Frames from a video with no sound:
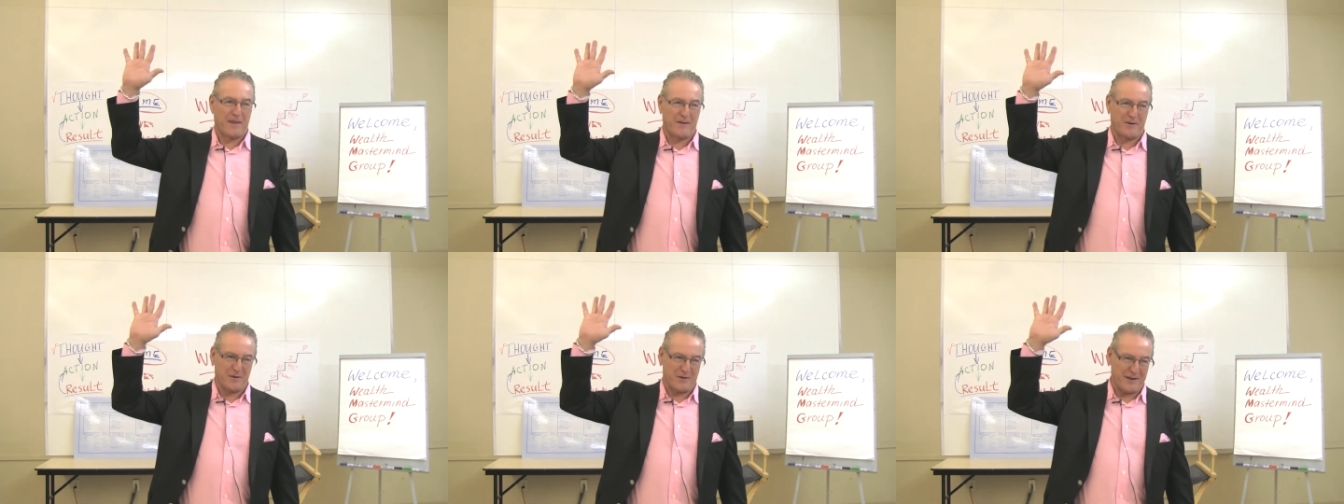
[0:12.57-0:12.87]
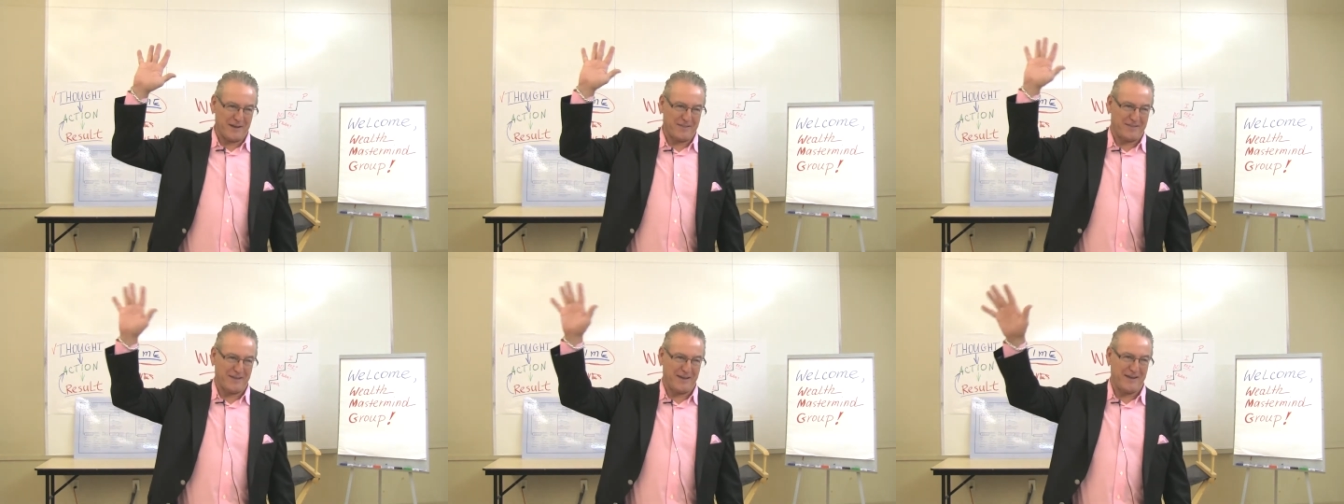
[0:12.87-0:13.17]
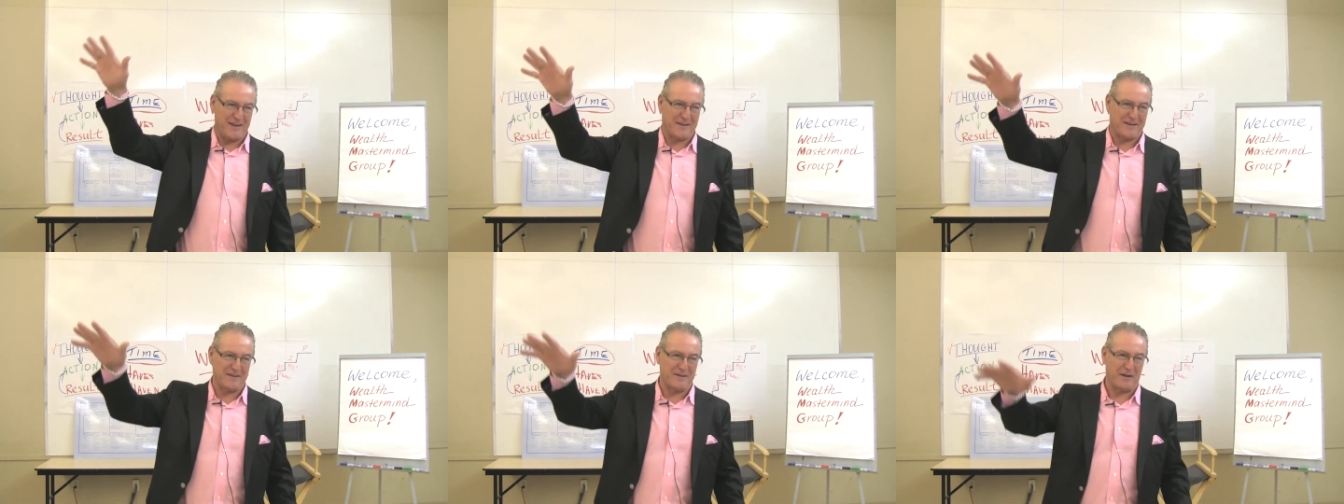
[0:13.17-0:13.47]
Okay,
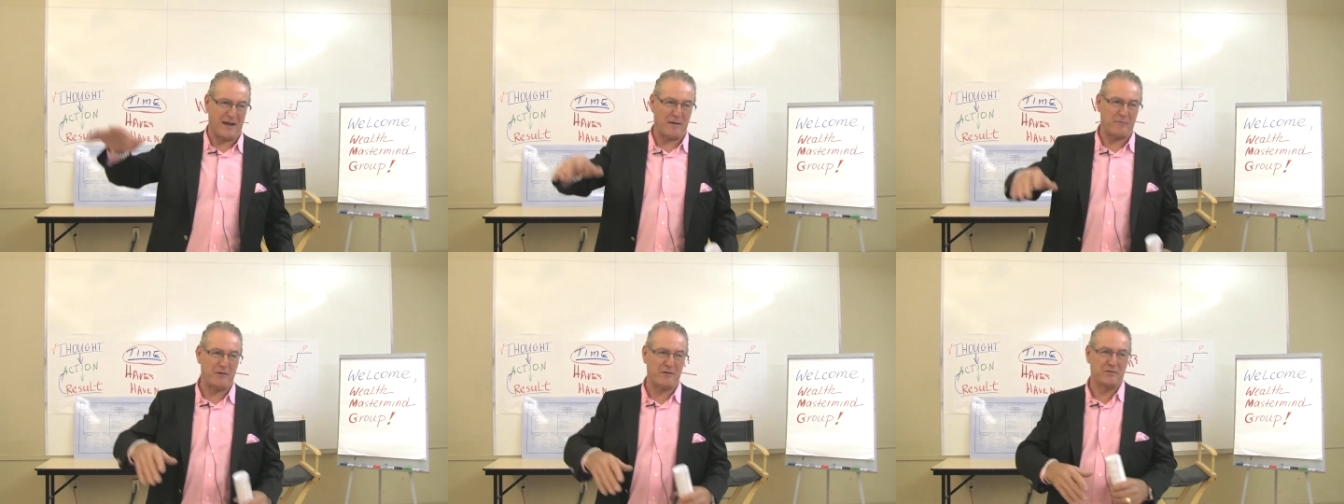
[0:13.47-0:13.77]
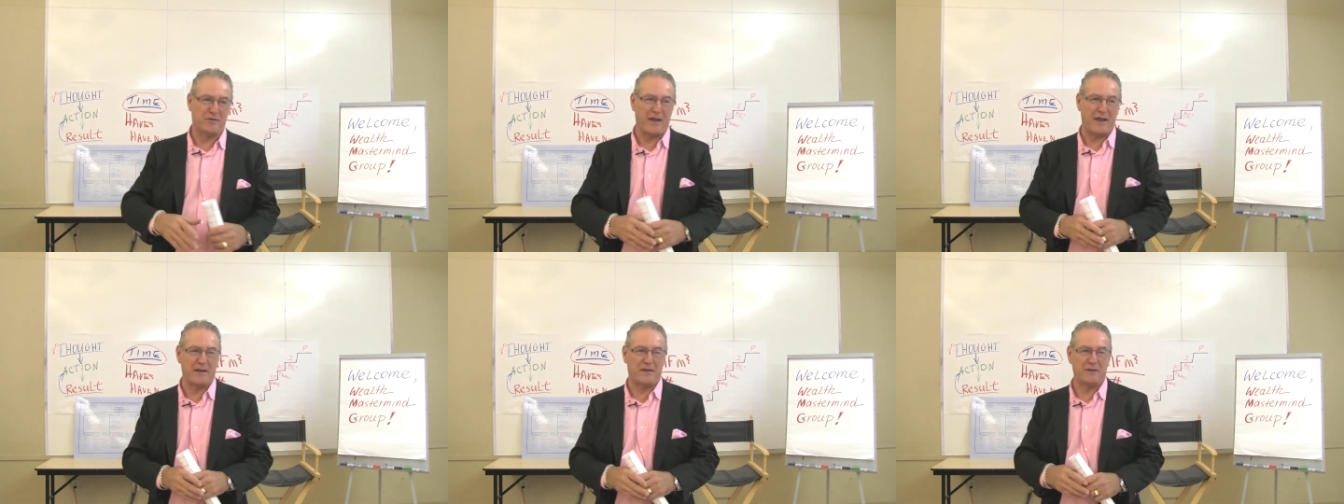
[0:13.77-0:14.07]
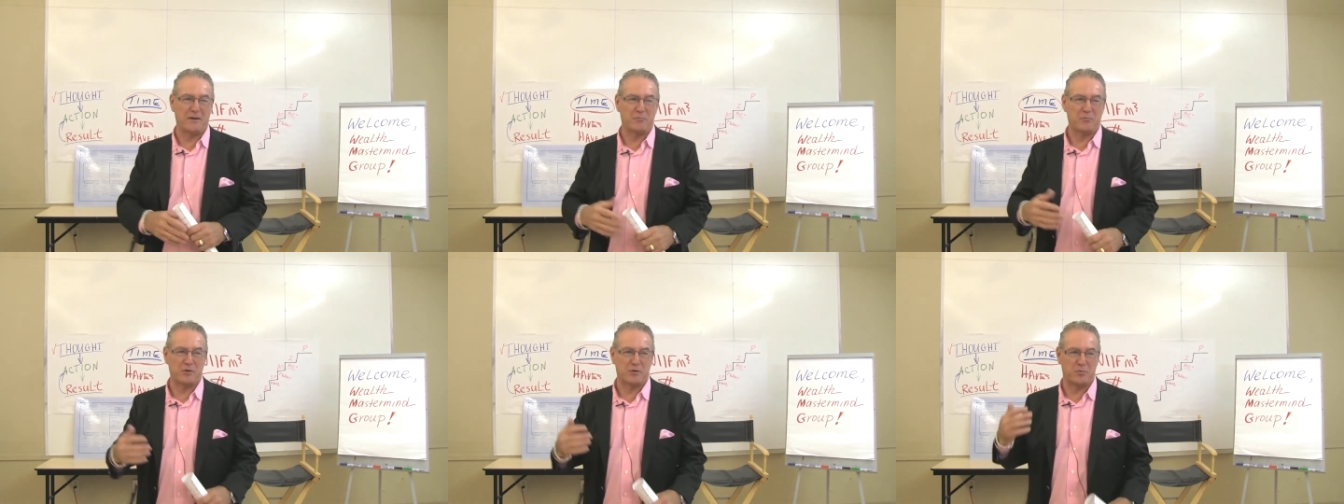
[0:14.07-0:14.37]
thank you. How many have
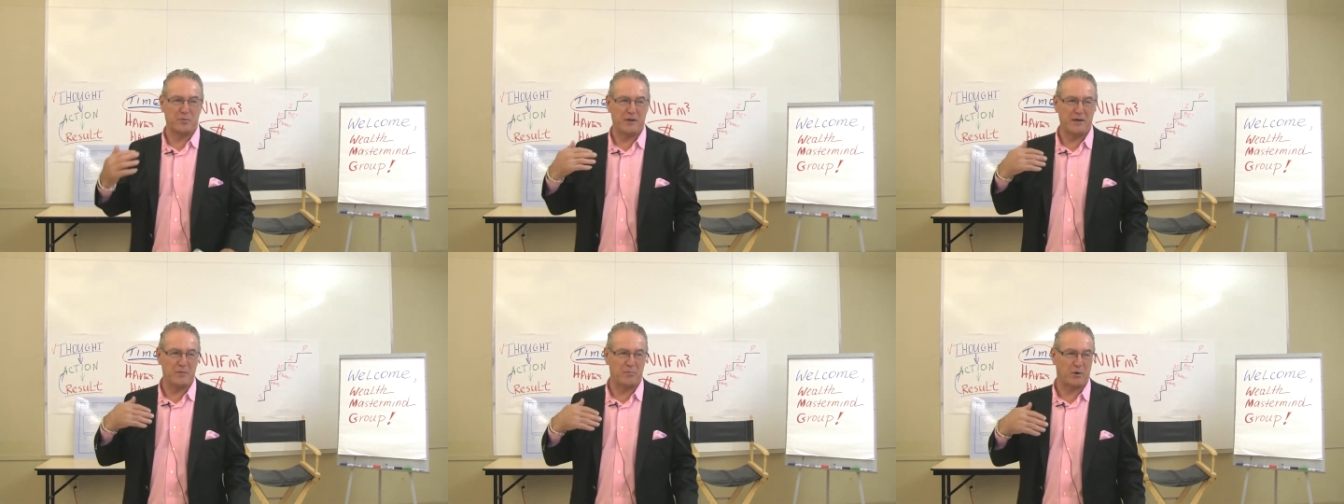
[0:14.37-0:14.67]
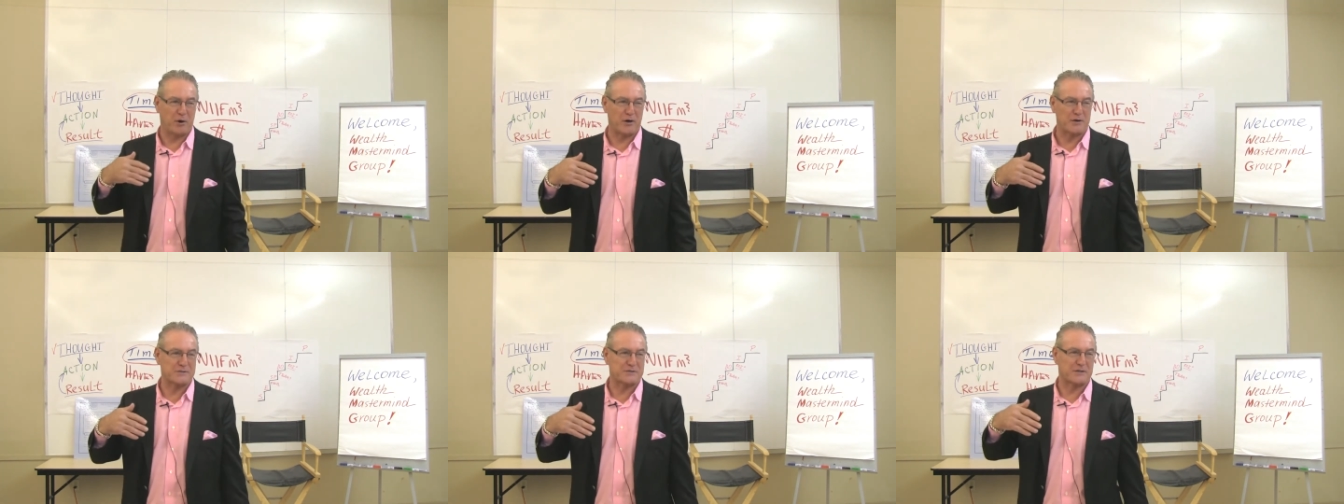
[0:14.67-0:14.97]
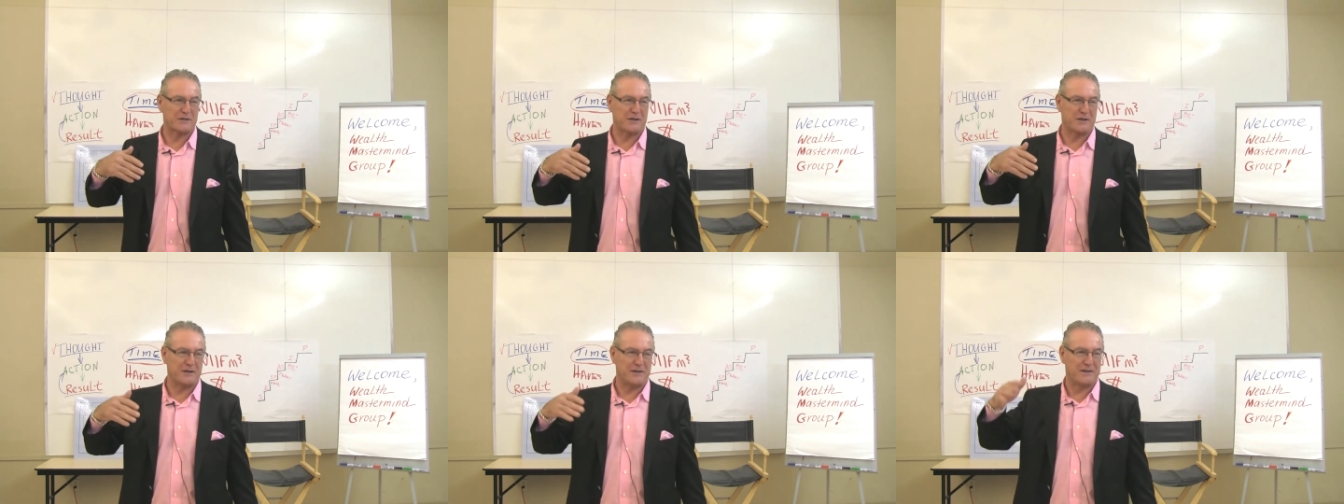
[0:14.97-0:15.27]
taken them with me
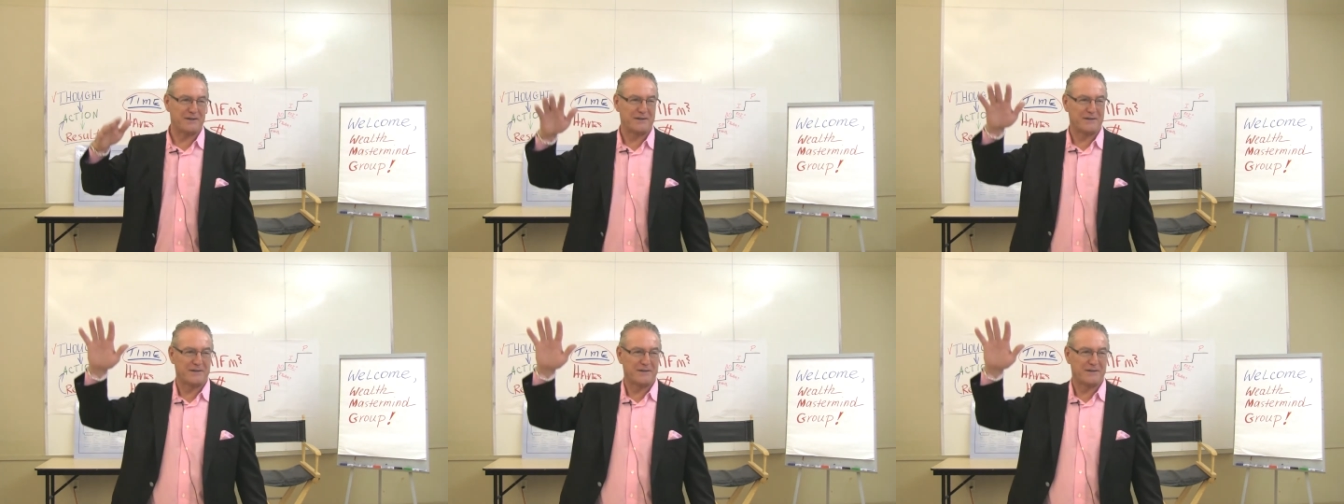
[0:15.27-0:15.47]
personally?